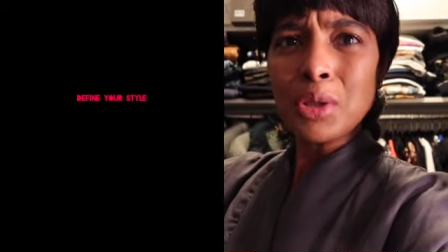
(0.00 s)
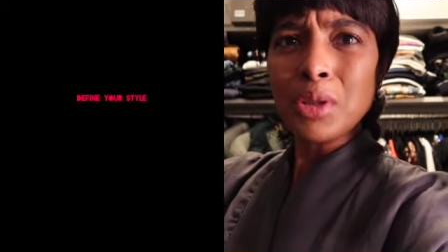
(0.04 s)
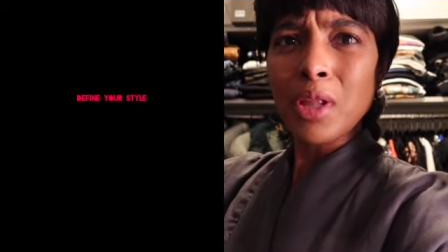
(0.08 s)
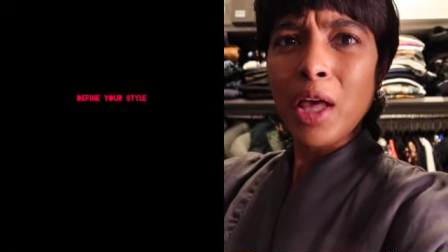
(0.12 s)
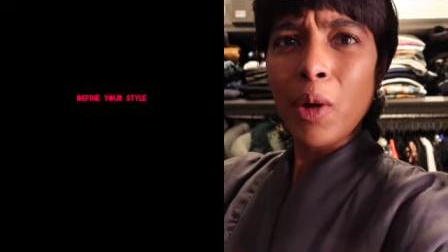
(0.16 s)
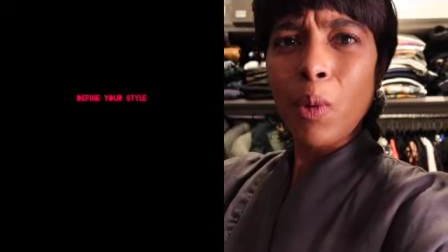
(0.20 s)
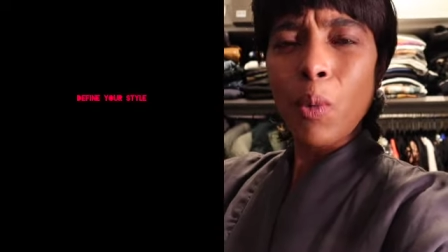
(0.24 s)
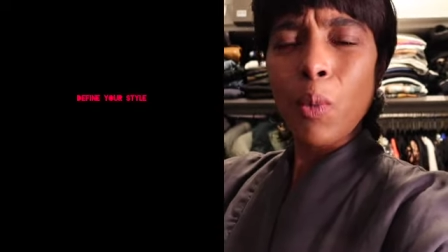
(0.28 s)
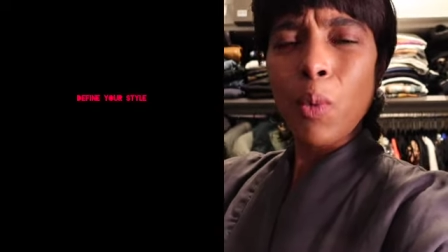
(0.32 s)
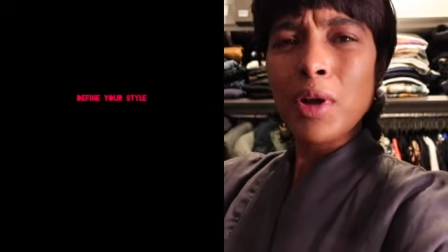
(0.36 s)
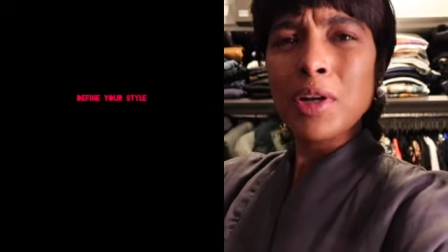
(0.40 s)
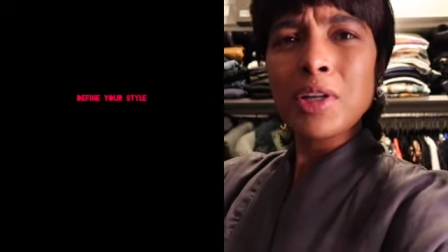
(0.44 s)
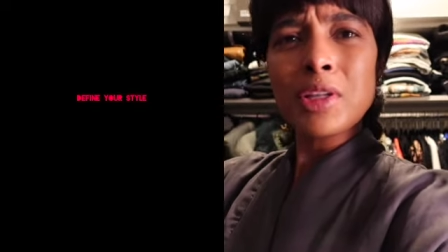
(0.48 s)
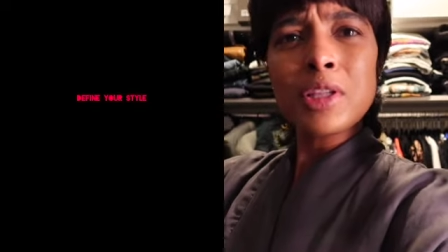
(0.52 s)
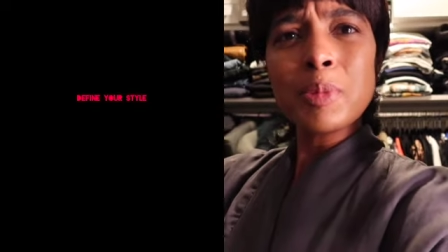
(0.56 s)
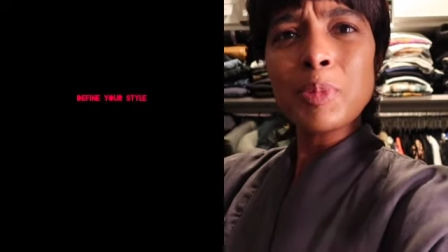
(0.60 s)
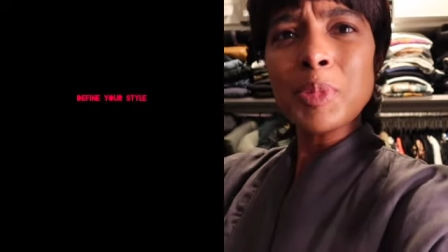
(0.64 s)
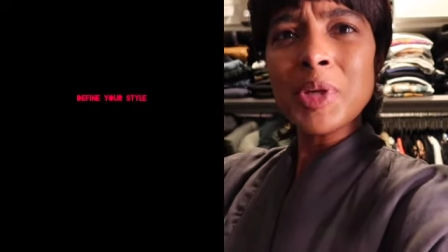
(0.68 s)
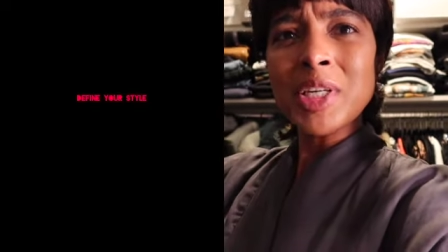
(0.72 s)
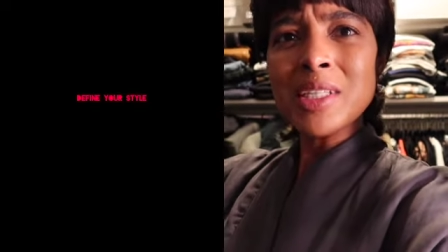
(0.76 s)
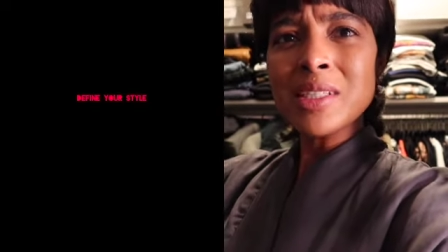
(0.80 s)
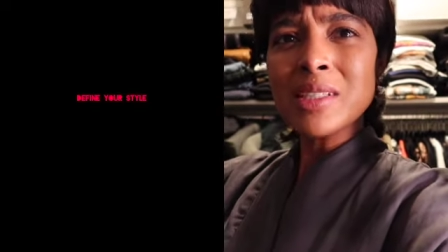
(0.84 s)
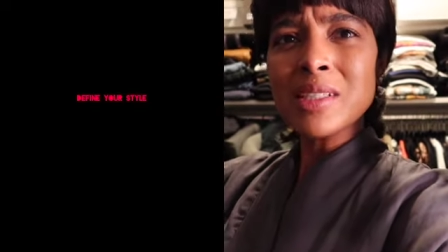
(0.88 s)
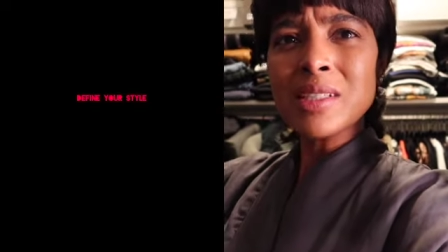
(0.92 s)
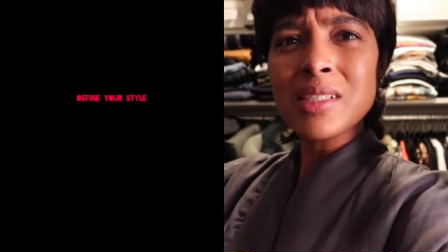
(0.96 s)
like what are the
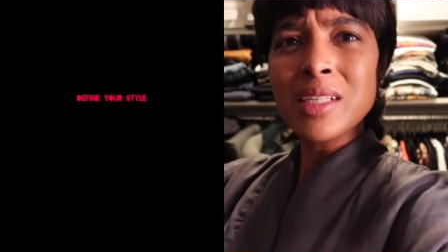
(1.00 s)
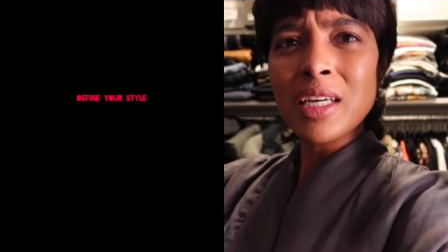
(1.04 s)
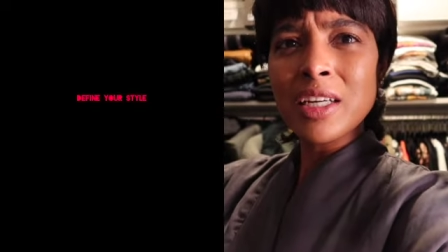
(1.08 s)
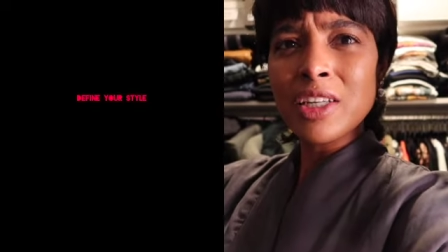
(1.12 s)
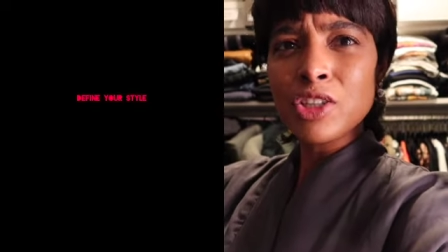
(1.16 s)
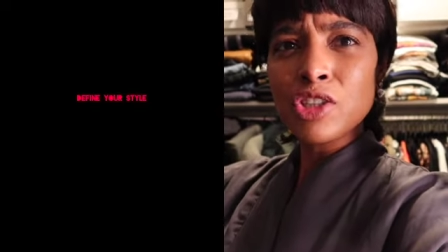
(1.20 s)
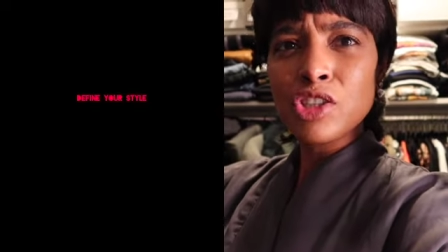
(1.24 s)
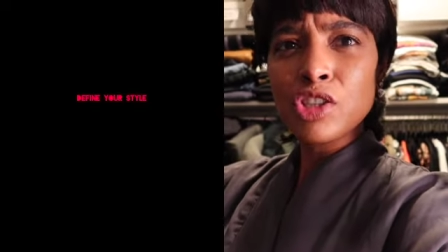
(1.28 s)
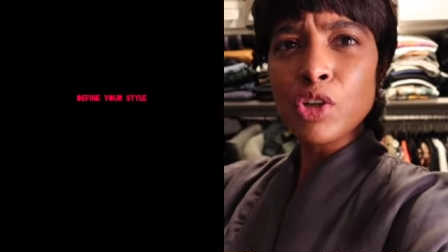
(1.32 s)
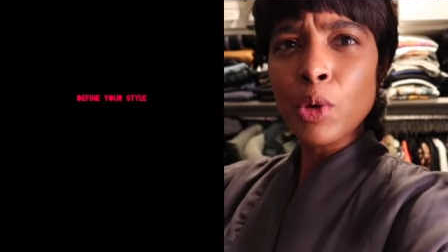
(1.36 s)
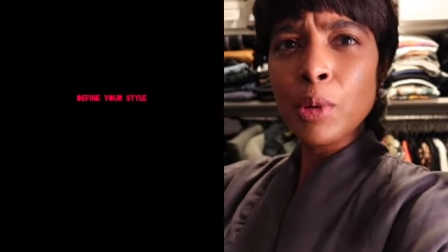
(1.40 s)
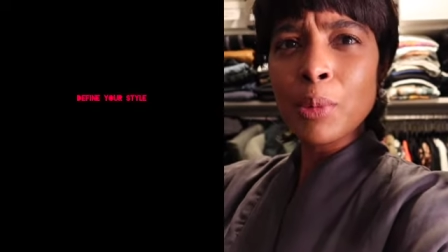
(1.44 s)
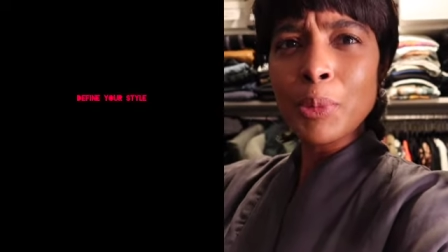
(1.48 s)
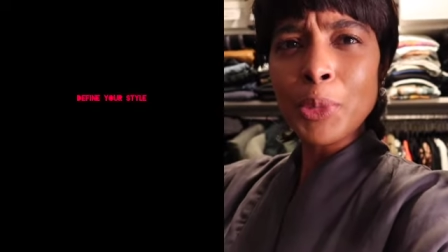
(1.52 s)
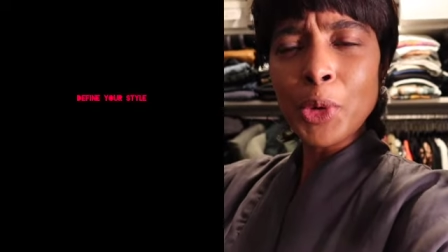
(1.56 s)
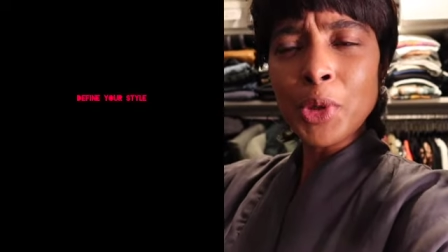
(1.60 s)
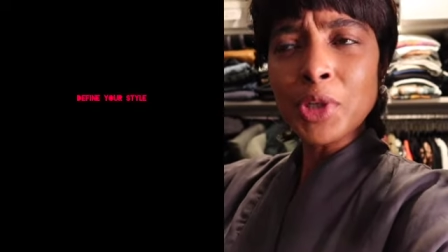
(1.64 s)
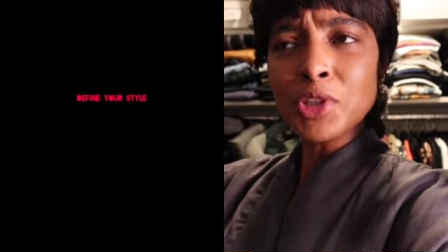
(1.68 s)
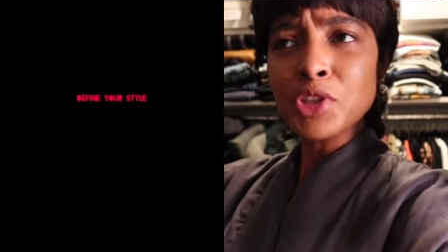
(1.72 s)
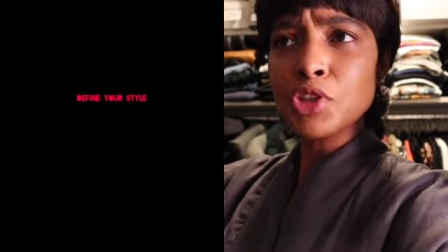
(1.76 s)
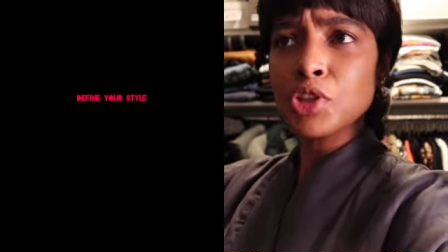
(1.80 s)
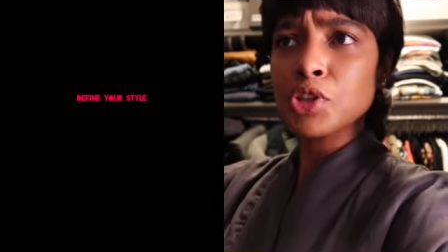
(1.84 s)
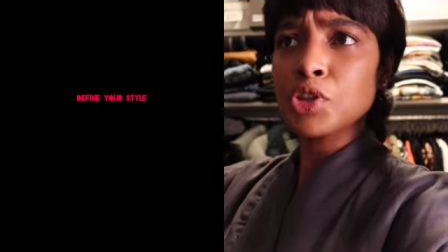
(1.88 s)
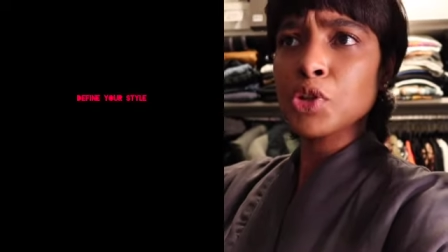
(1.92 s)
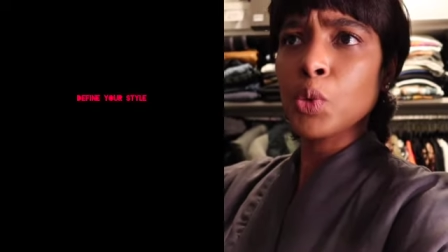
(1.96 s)
pieces that are so
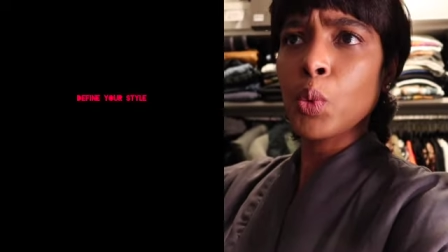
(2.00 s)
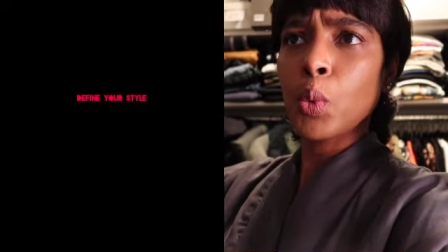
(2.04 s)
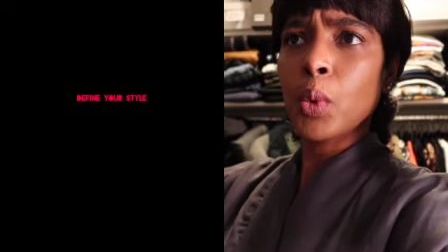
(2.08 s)
important to you